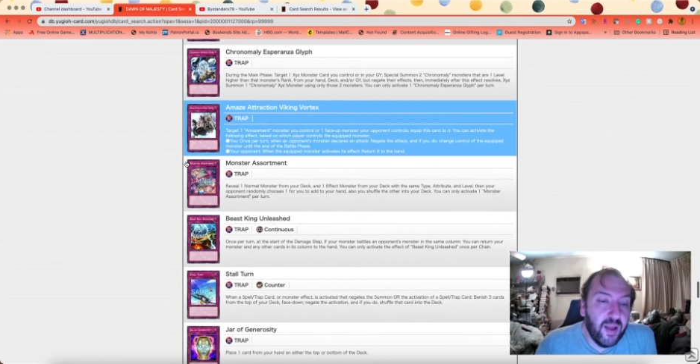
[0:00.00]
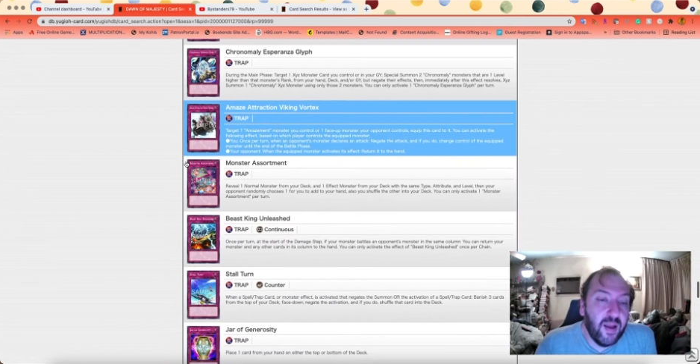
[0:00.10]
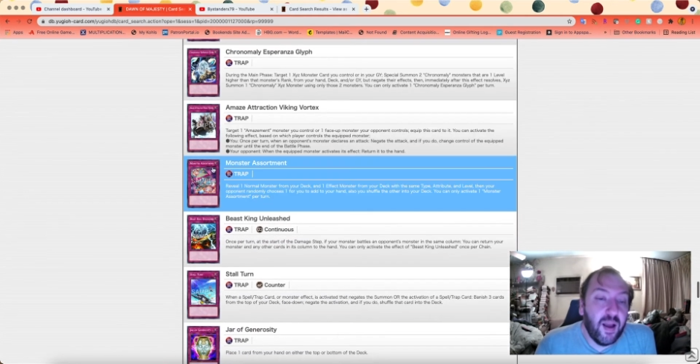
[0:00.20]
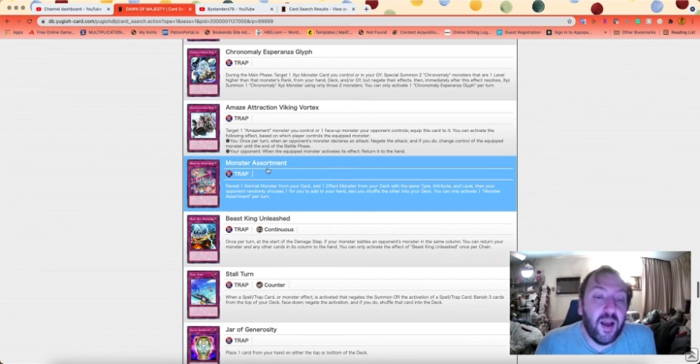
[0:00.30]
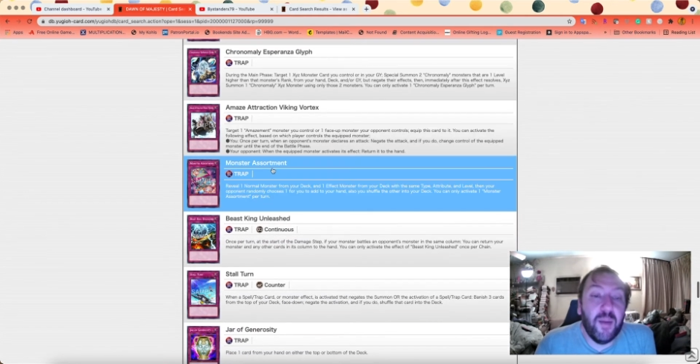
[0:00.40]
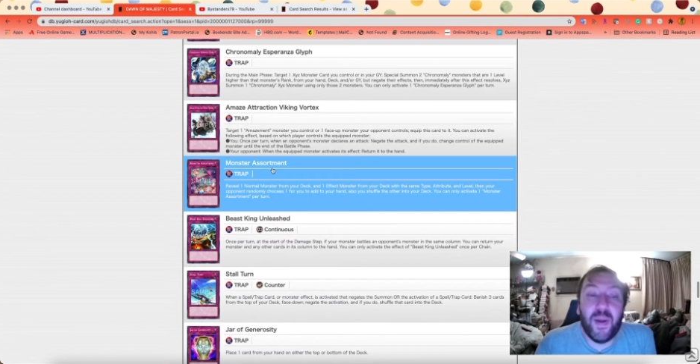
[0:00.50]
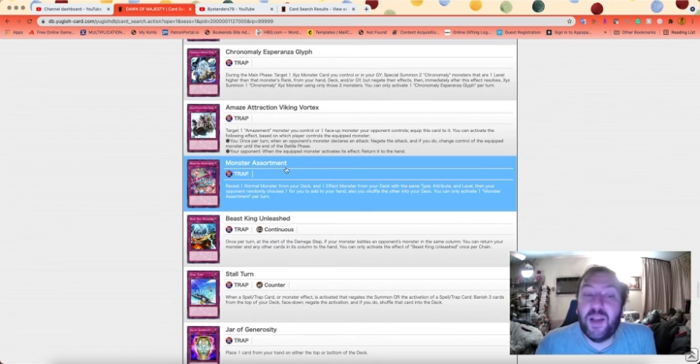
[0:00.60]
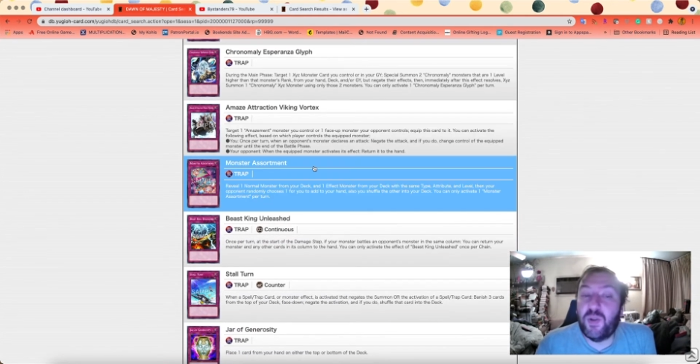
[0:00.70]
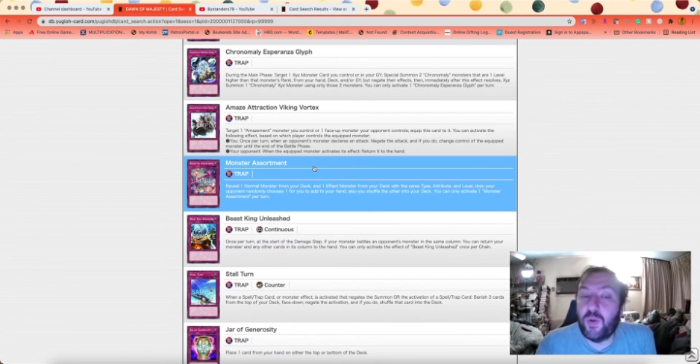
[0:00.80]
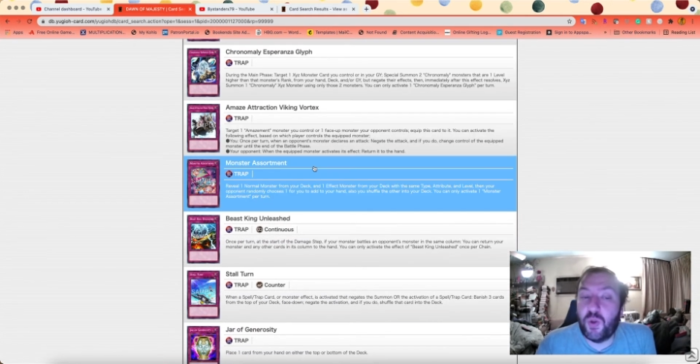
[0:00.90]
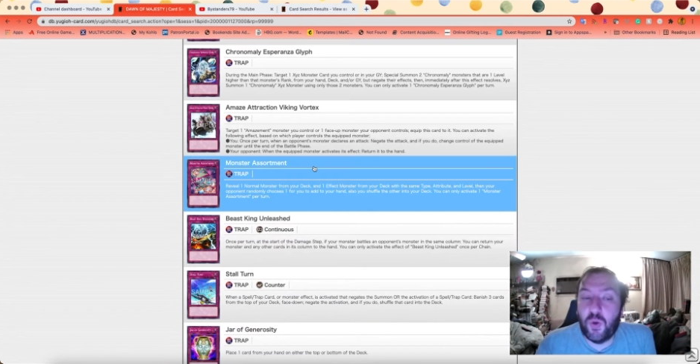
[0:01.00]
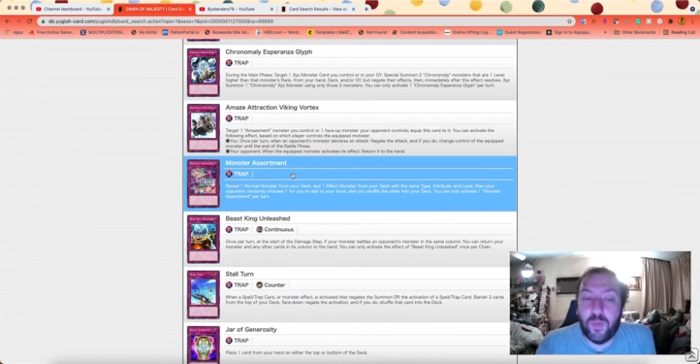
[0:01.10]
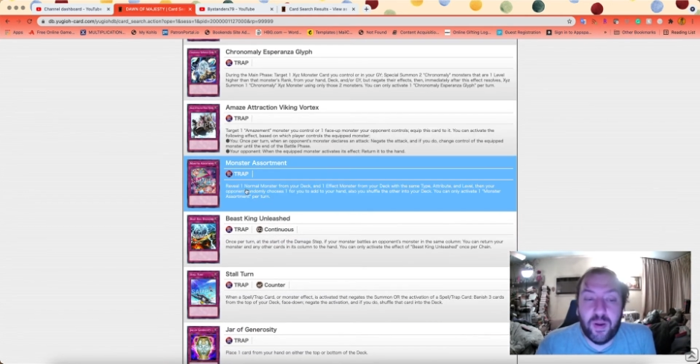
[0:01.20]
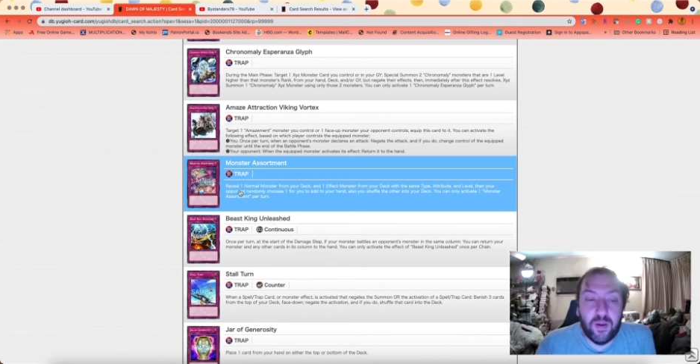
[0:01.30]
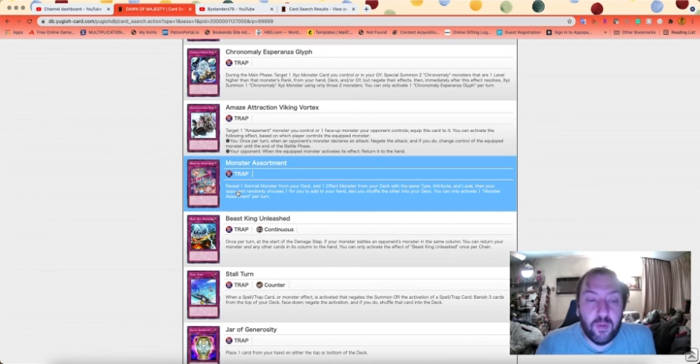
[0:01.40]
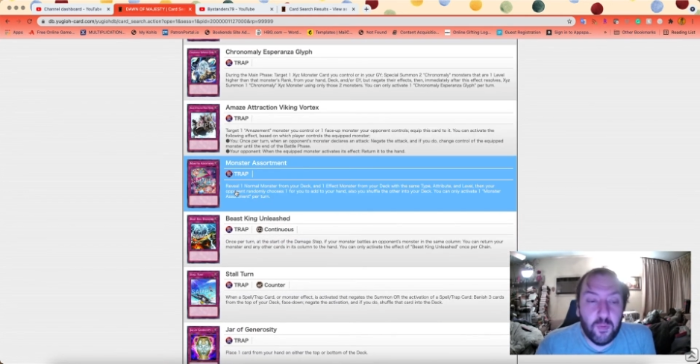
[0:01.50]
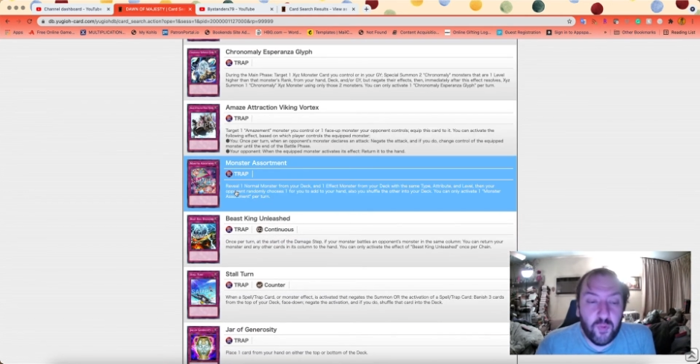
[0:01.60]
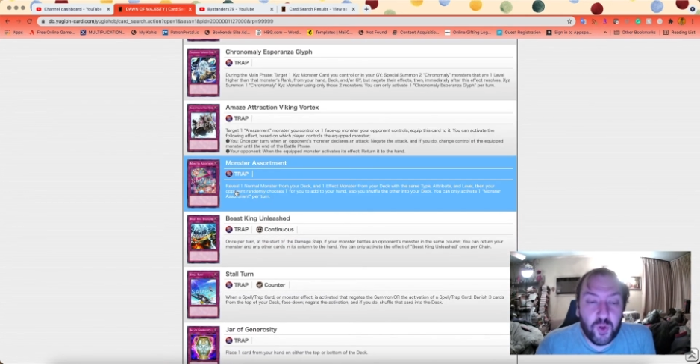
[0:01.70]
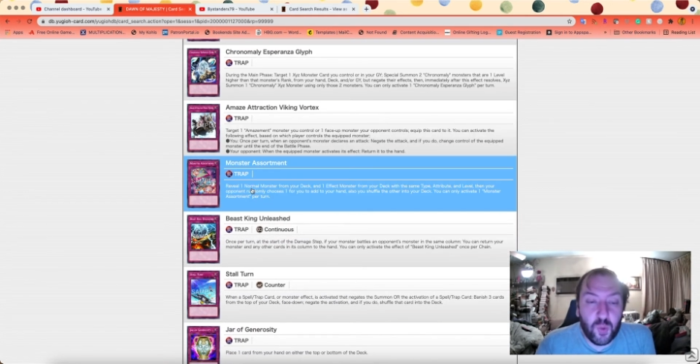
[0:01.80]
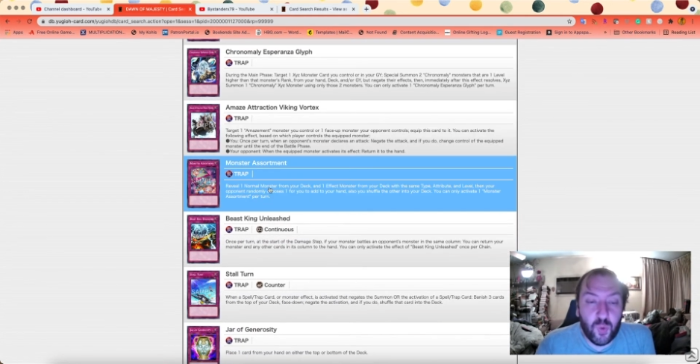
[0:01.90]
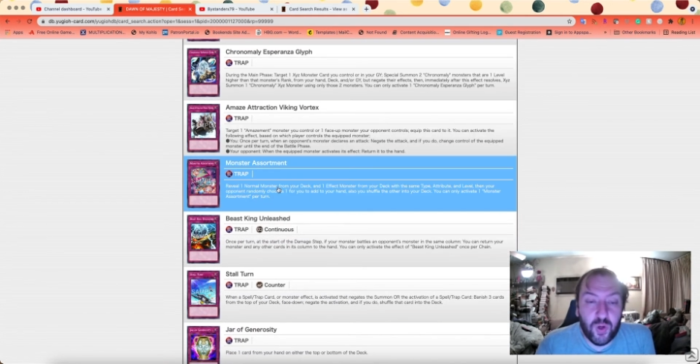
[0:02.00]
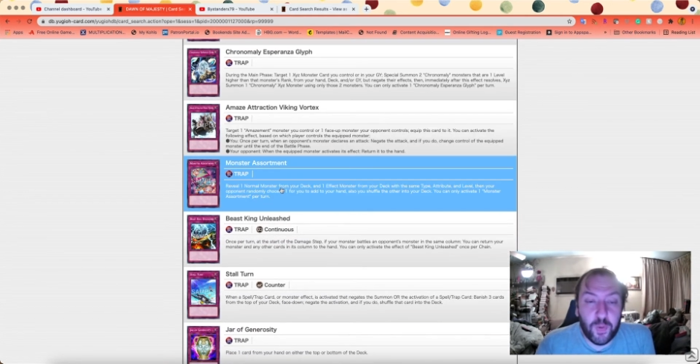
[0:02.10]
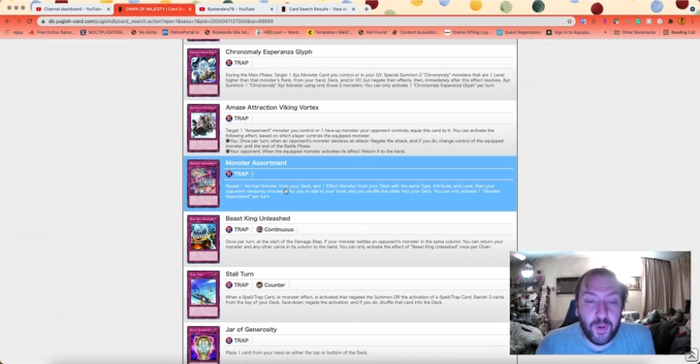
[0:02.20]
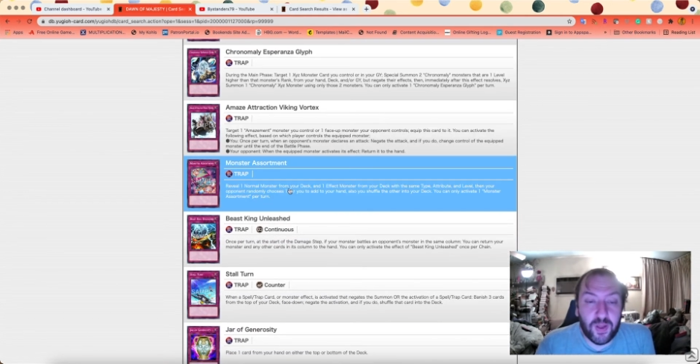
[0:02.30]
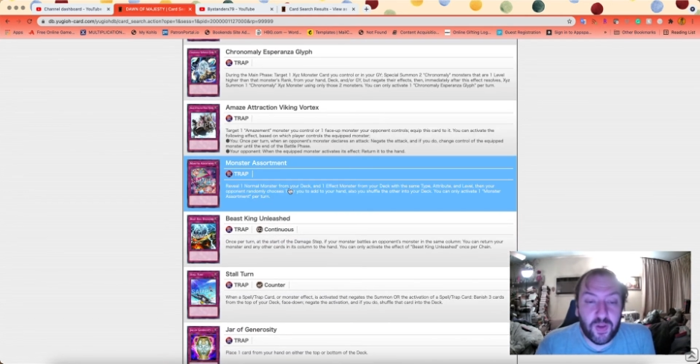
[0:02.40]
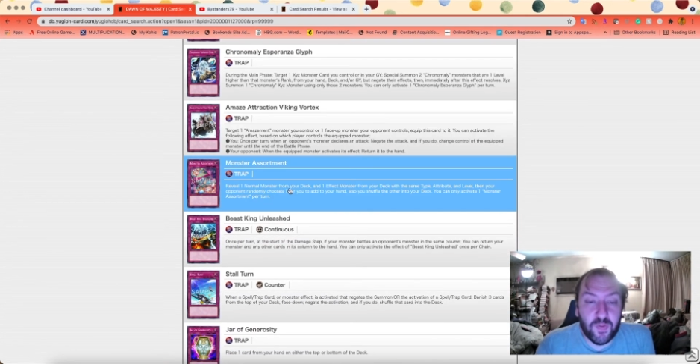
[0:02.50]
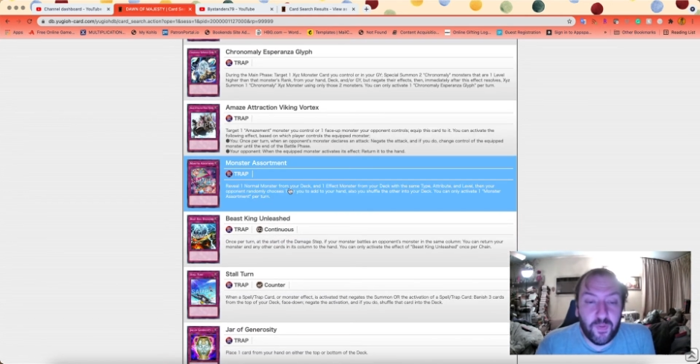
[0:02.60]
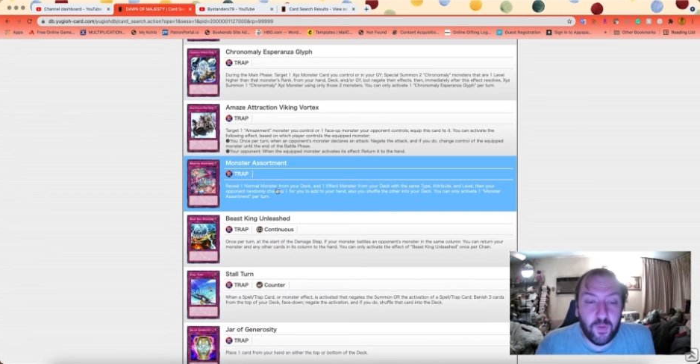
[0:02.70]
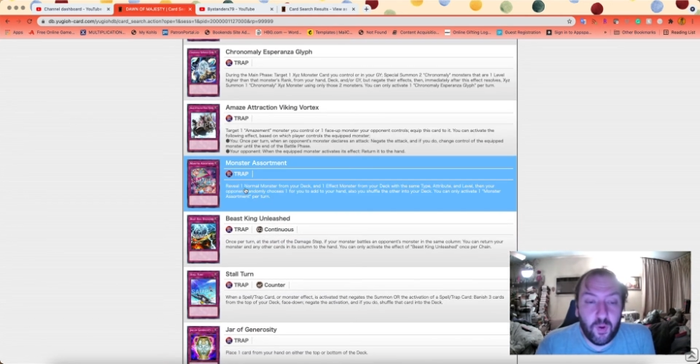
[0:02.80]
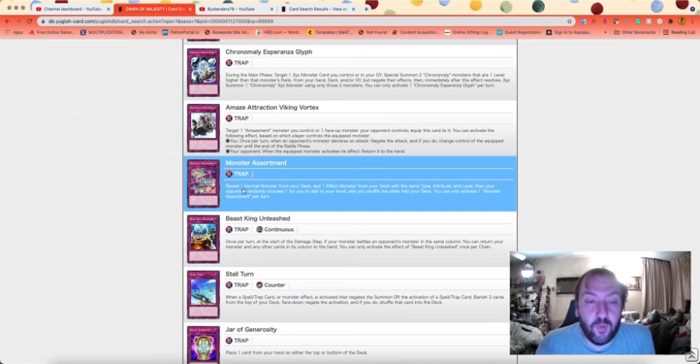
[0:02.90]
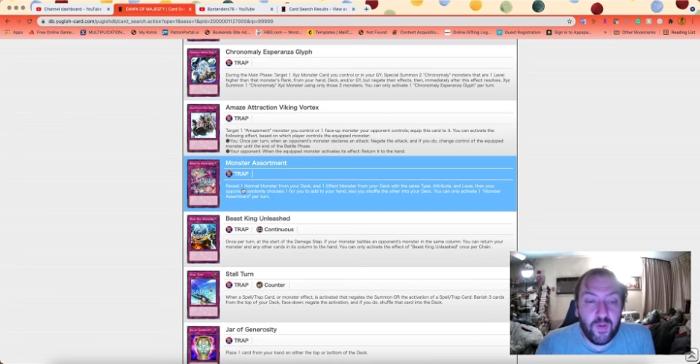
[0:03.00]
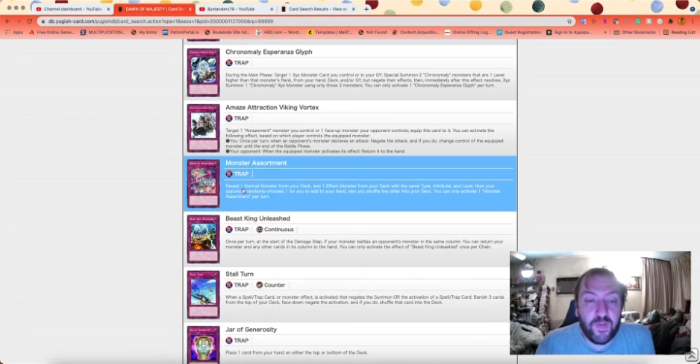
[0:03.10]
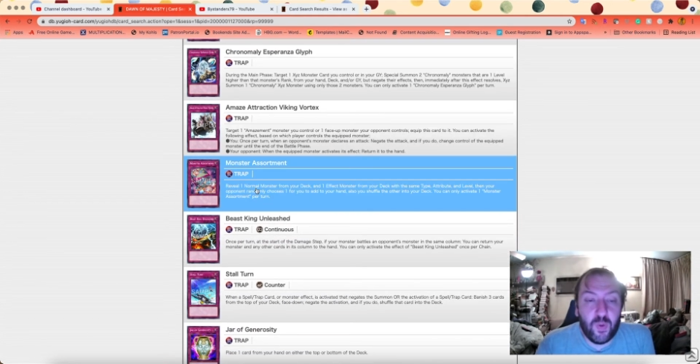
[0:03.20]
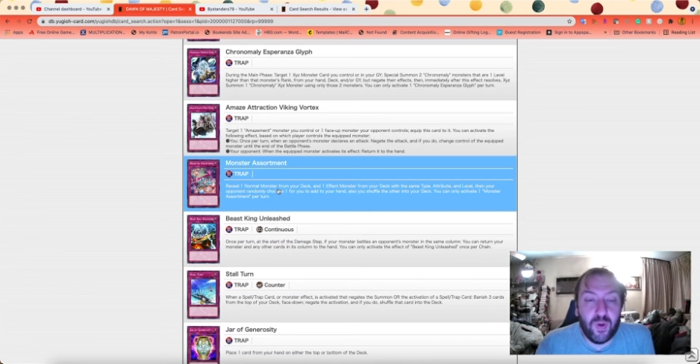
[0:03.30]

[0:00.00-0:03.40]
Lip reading: Monster Assortment. Return 1 normal monster, or reveal 1